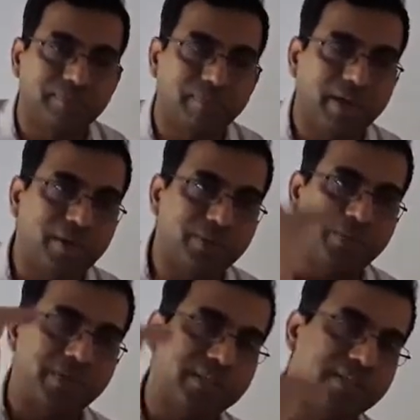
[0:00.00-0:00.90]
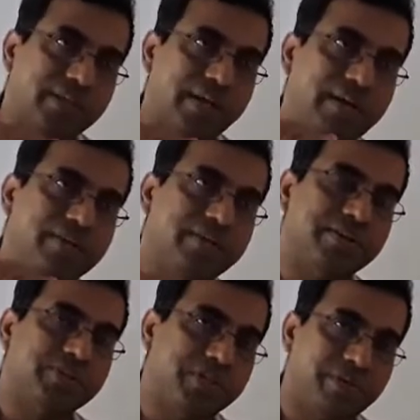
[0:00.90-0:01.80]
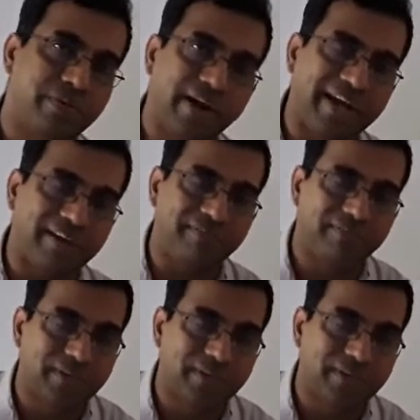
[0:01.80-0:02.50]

by reducing the adrenergic drive,